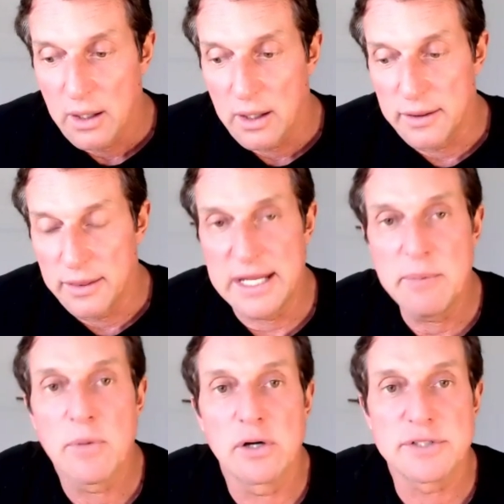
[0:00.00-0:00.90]
the
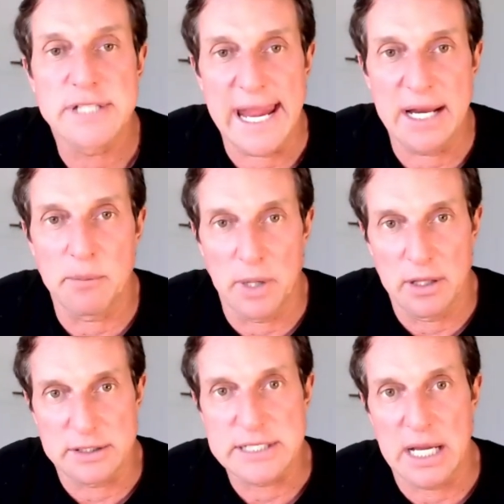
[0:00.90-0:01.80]
most
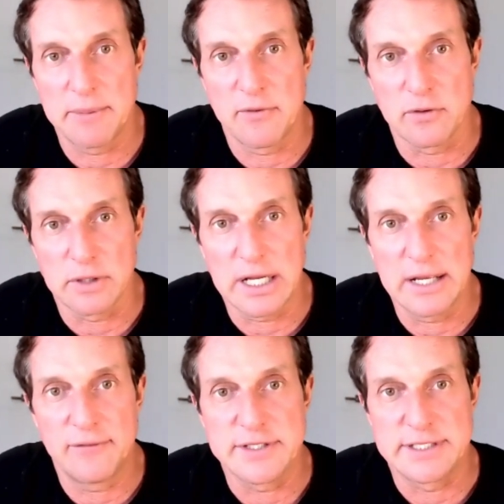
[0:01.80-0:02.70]
anabolic time of your life
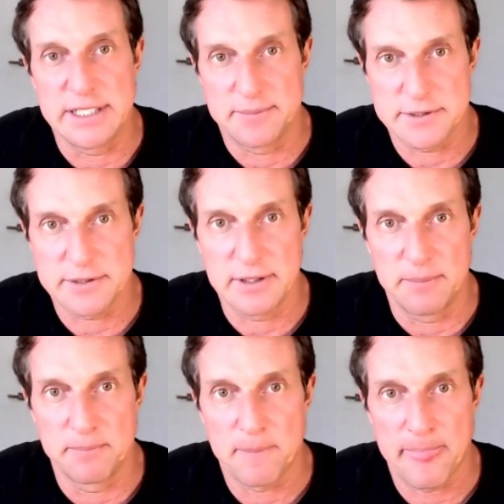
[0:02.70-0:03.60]
is deep sleep,
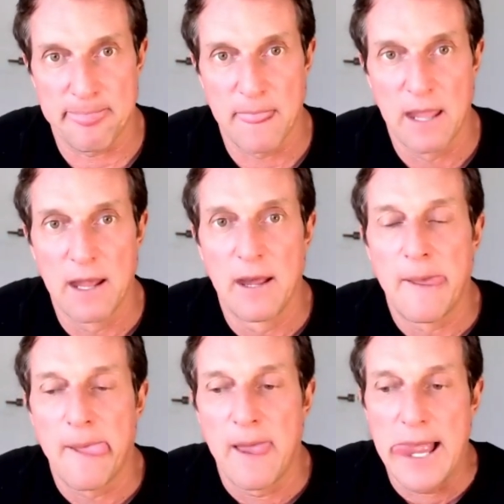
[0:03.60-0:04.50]

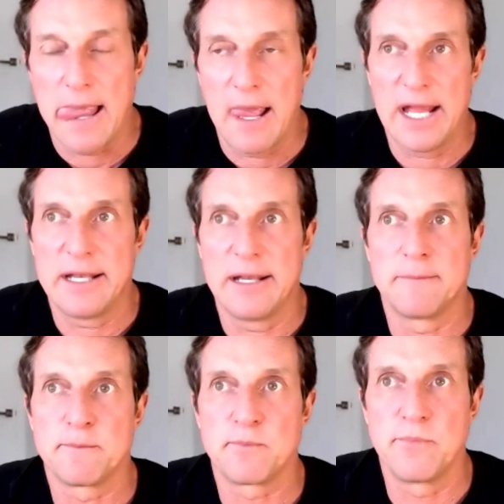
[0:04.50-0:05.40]
and
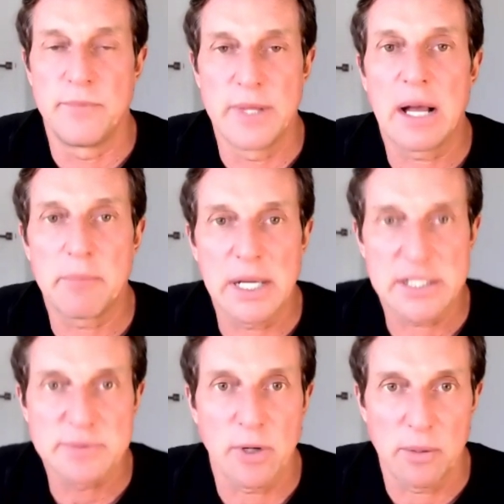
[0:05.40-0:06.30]
not by a
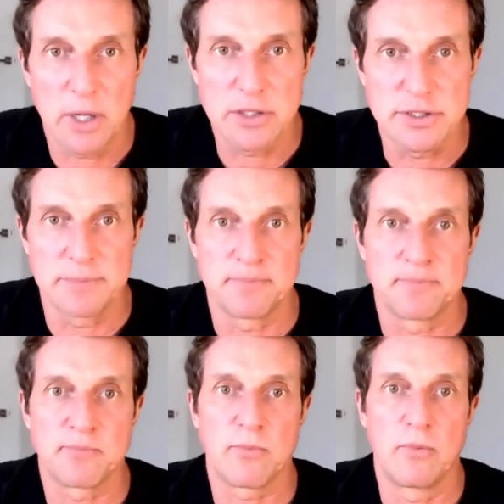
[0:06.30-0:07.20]
small margin.
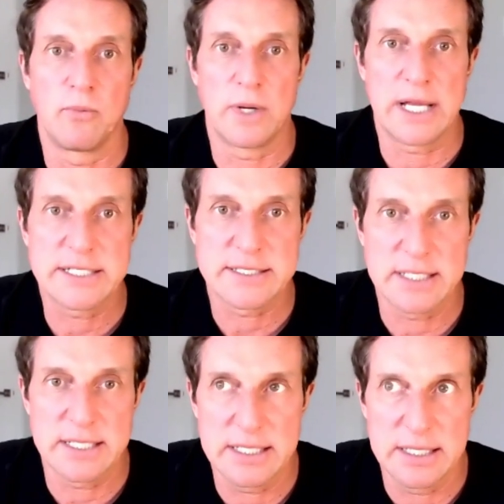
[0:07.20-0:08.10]
When I
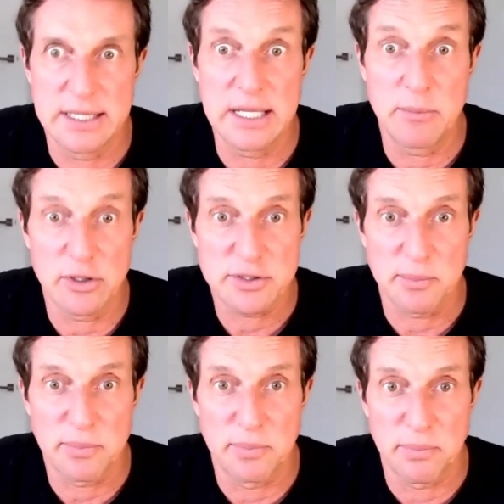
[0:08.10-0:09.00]
say the most,
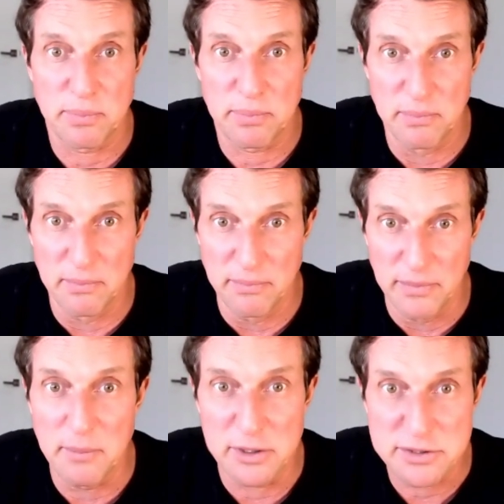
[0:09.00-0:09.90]

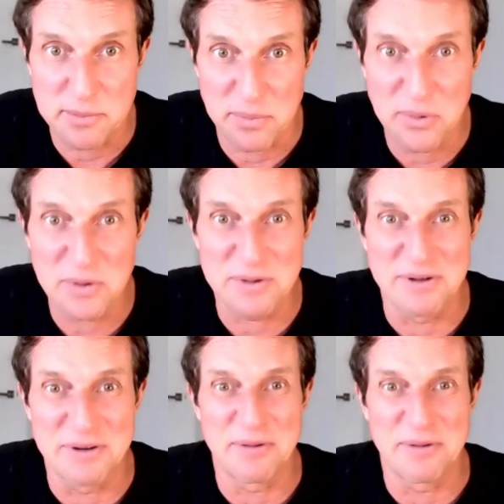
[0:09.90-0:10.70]
the most important.